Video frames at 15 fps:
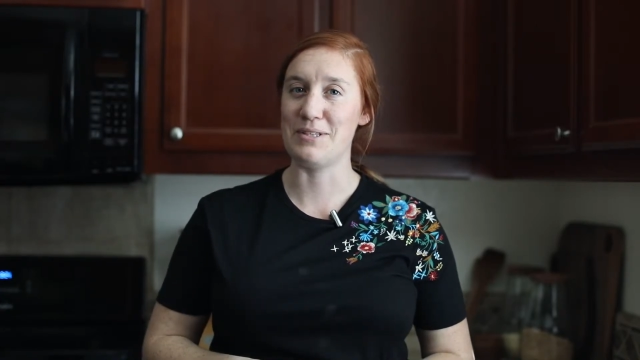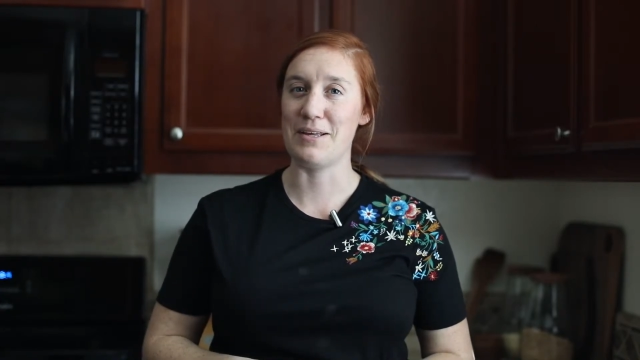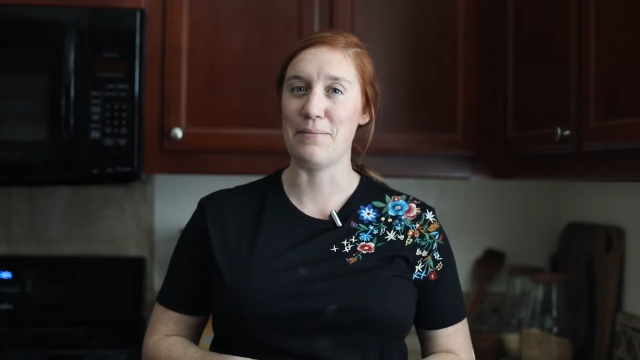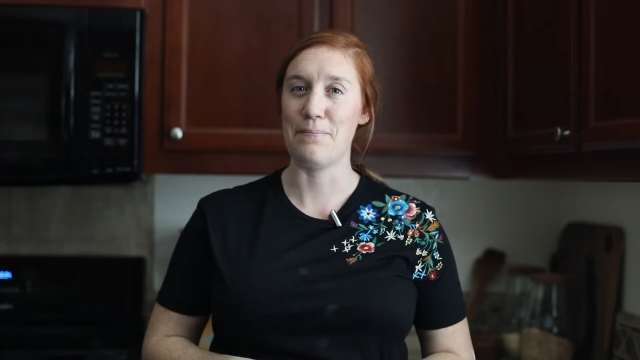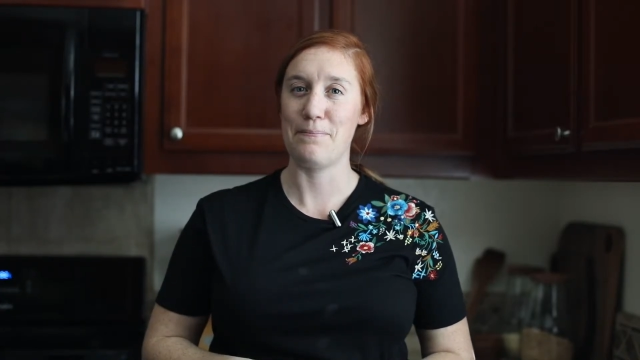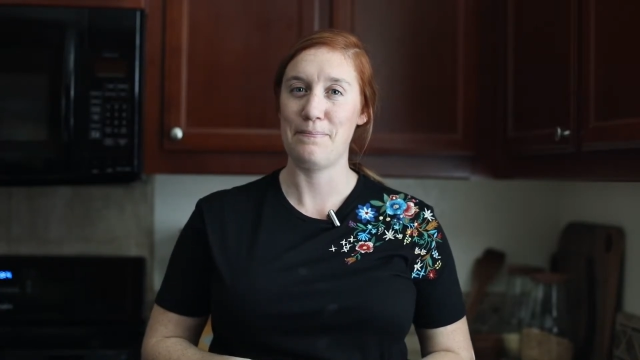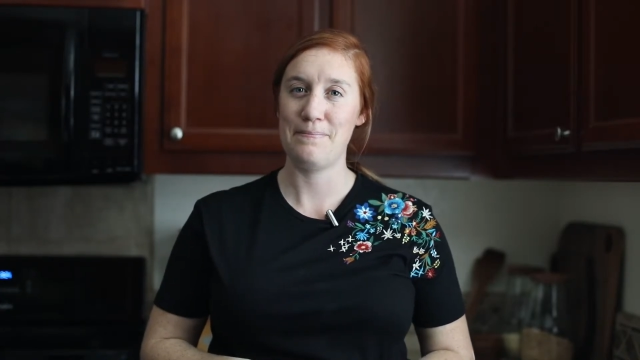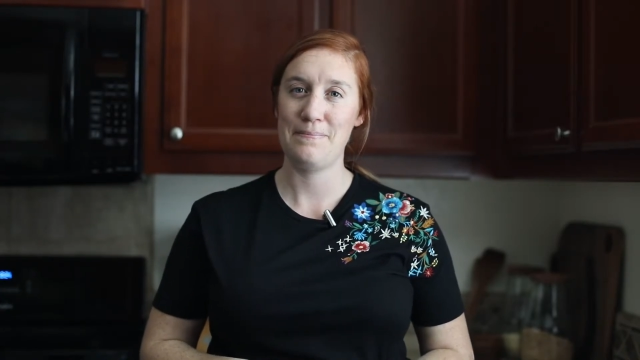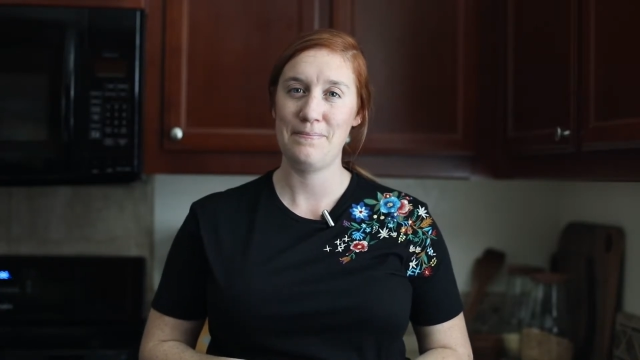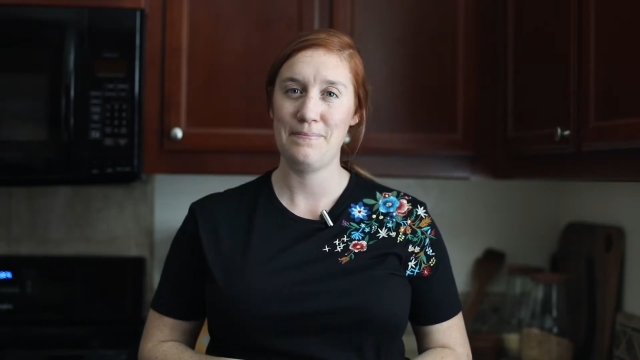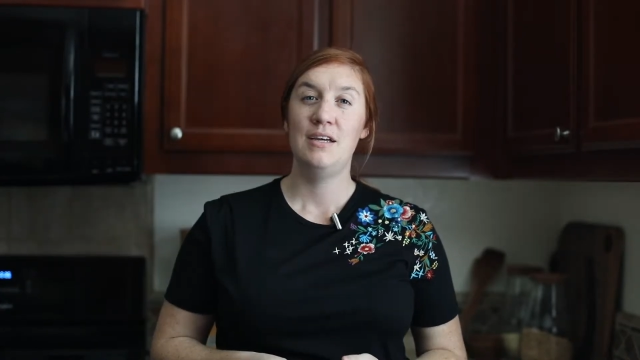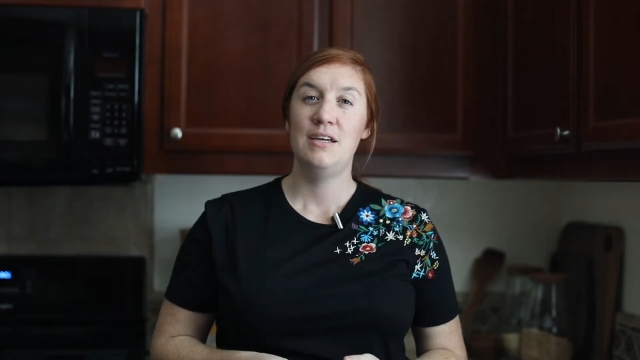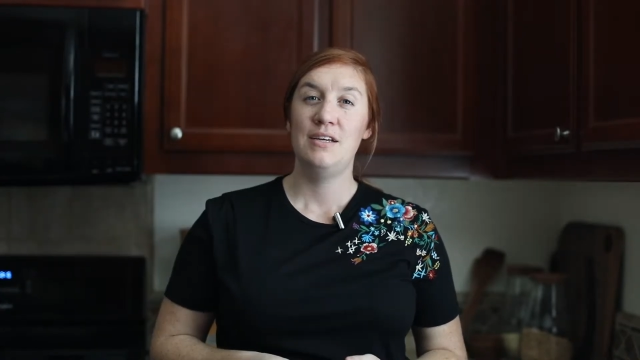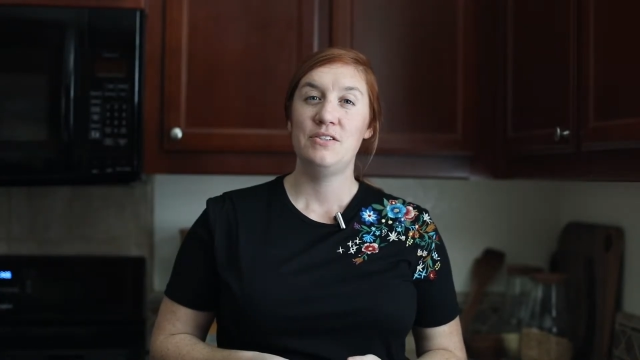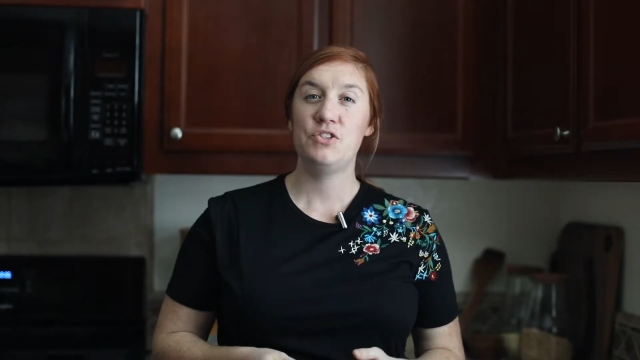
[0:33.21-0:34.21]
them.
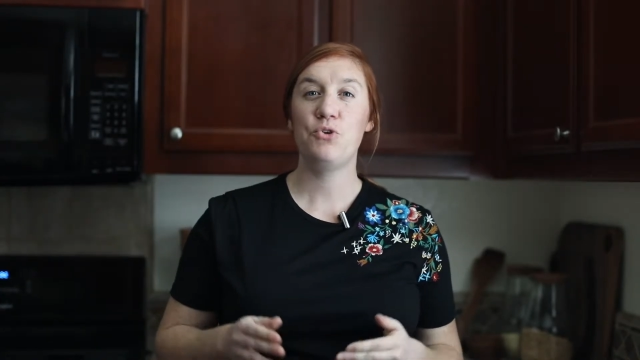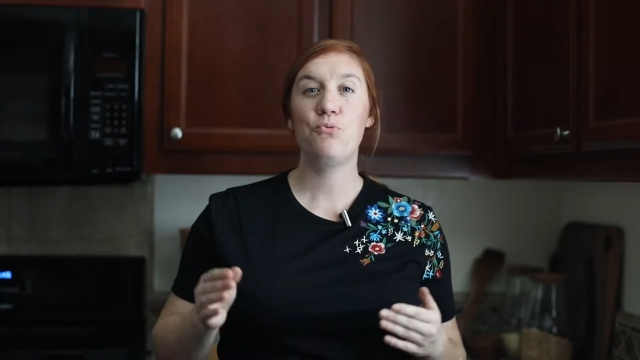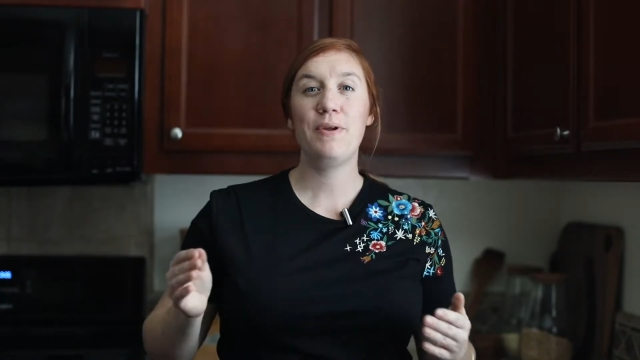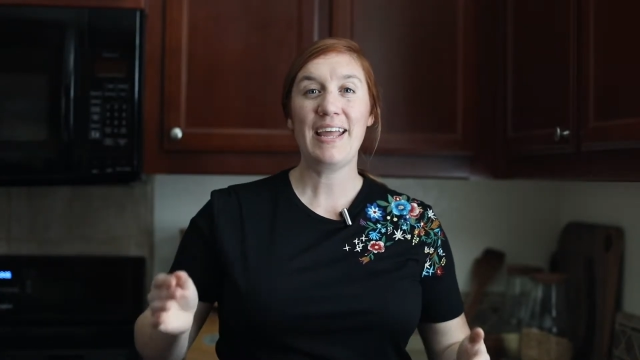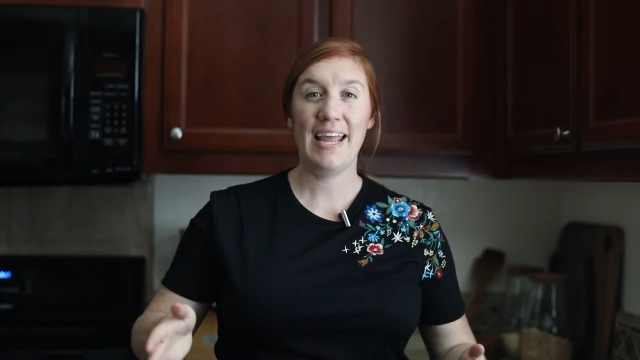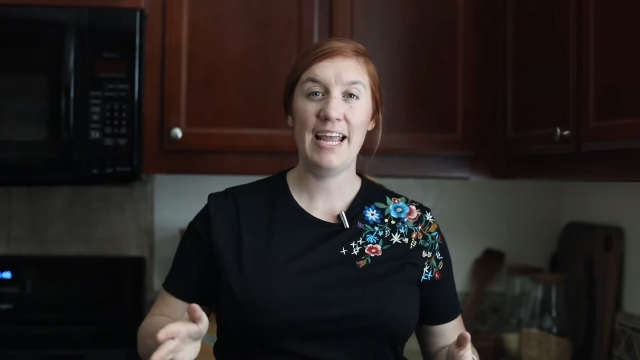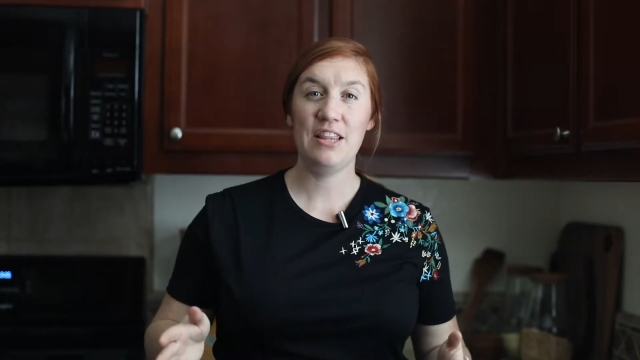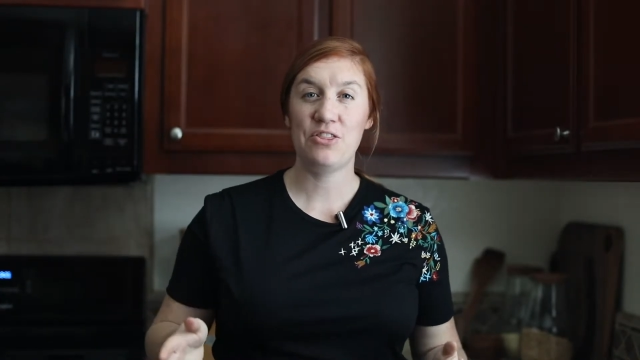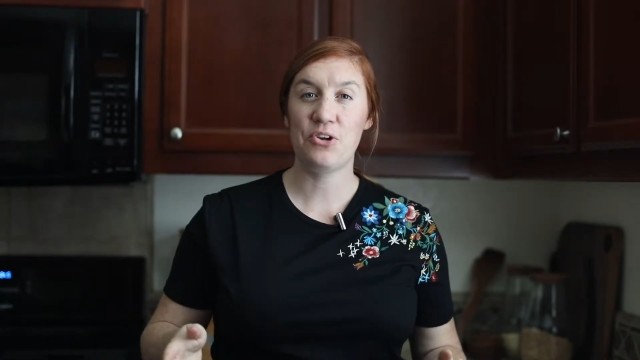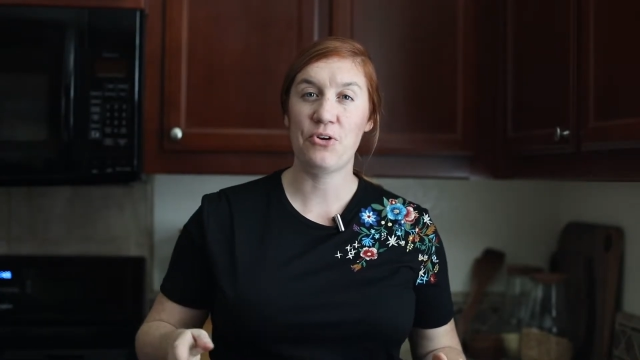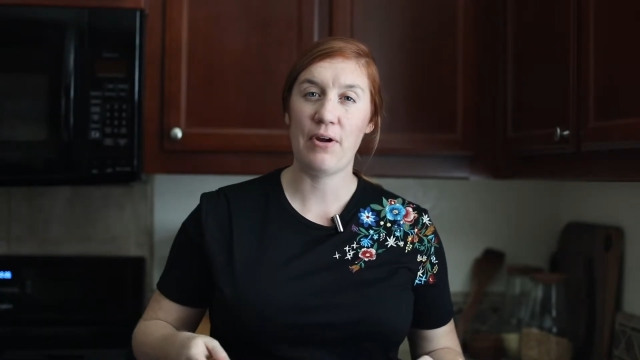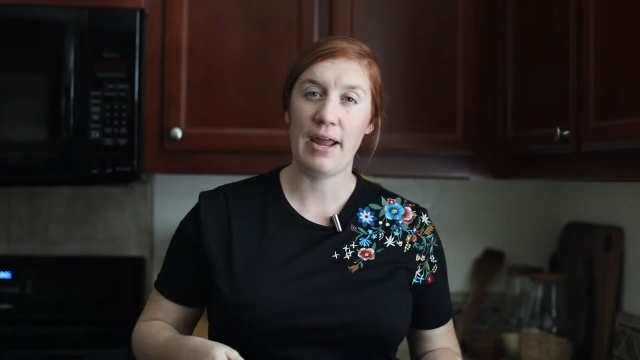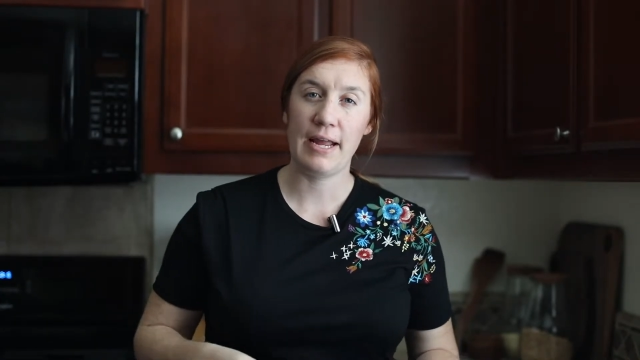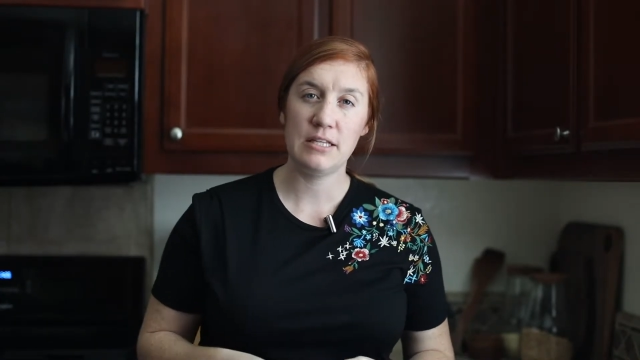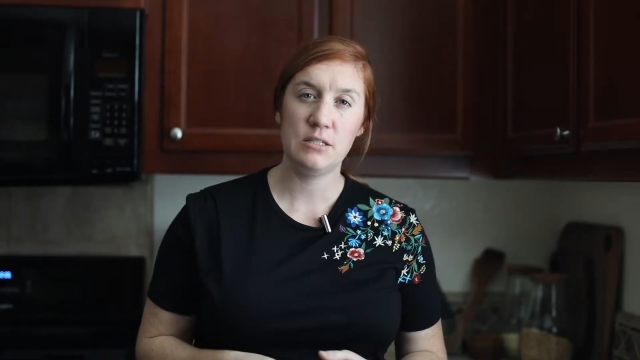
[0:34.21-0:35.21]
To reheat the
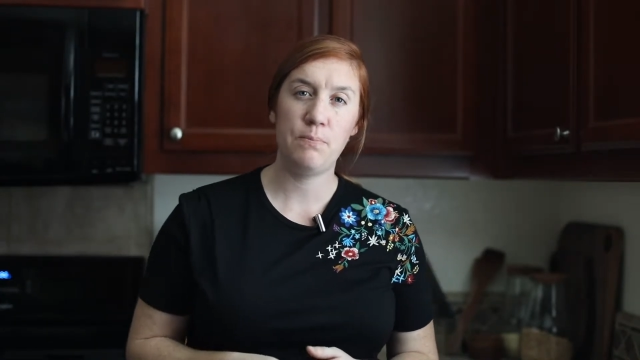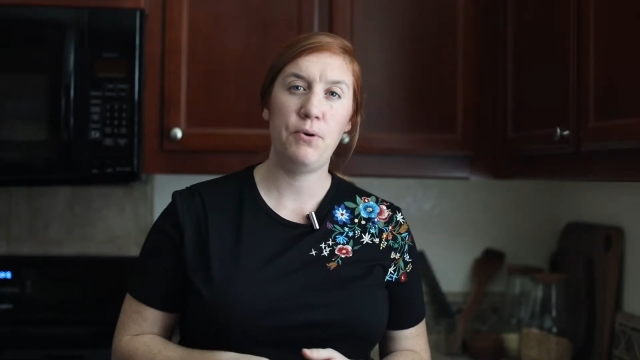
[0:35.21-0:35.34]
grains,